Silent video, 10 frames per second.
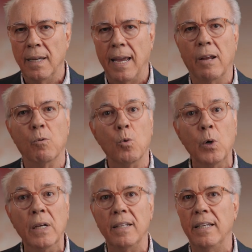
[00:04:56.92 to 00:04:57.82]
and
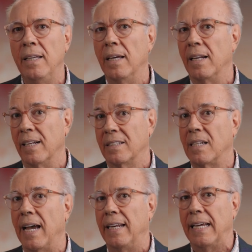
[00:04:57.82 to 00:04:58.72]
really an
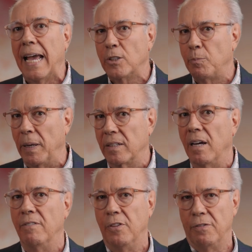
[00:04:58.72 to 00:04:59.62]
exciting aspect
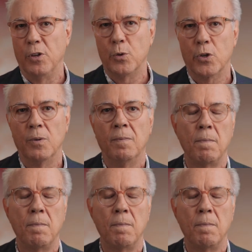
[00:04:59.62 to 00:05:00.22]
of the future.